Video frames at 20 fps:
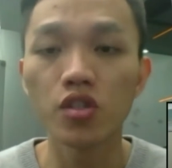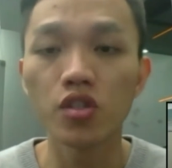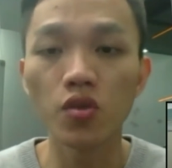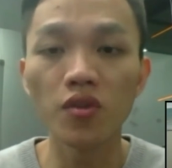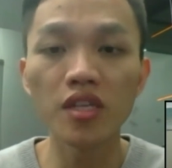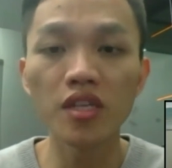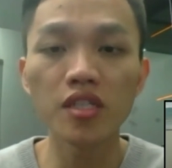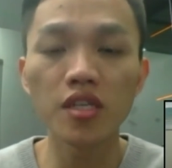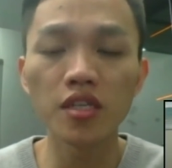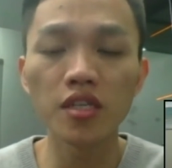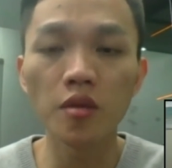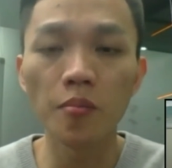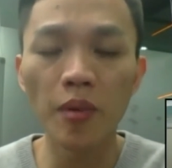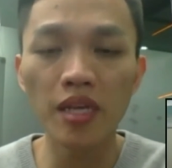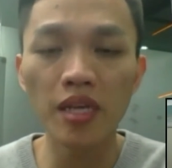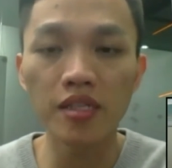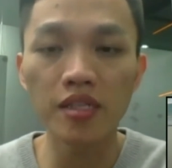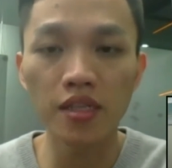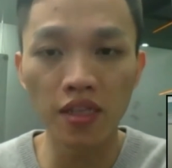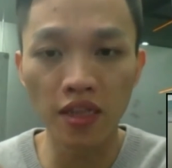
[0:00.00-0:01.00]
So this is a
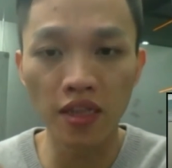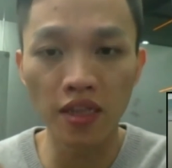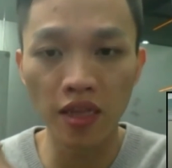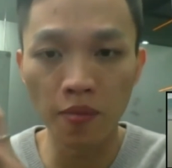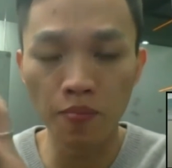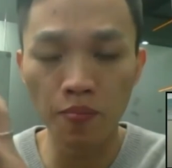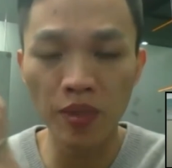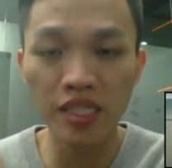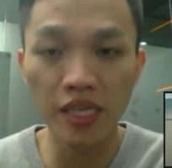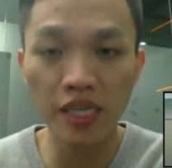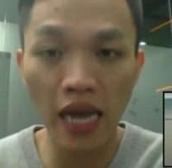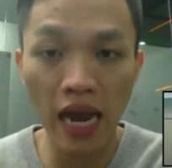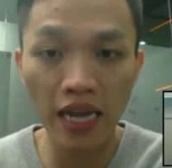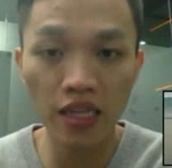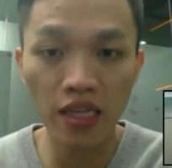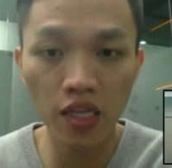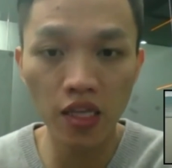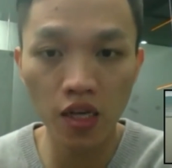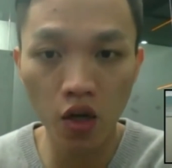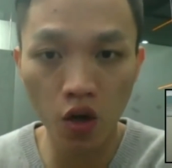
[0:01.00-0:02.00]
basic
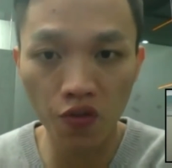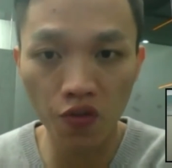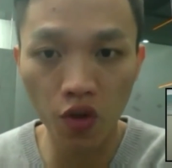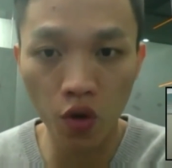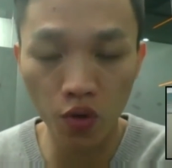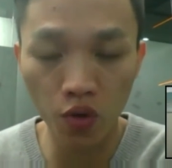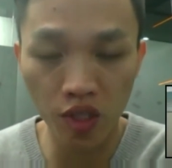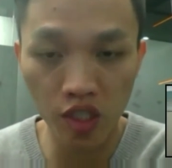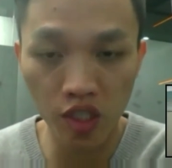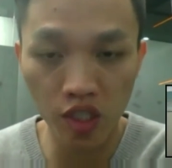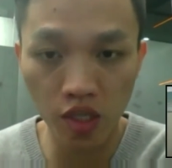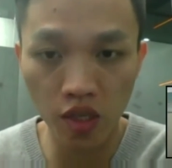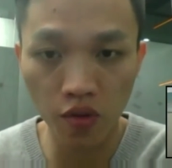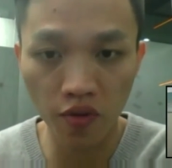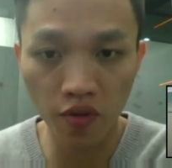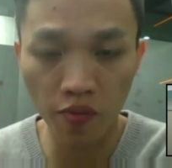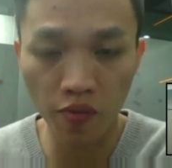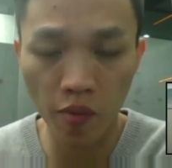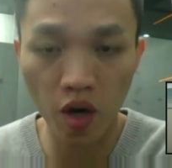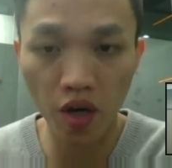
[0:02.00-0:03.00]
idea of the OTC
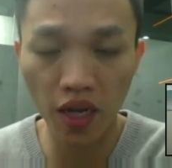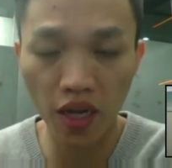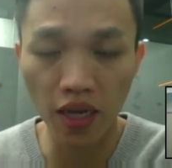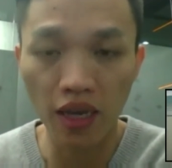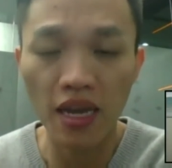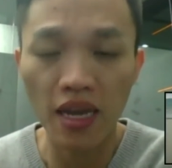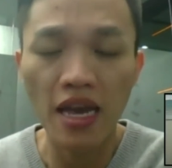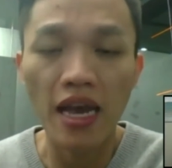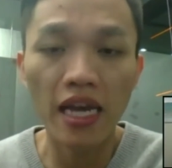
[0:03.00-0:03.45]
derivatives market.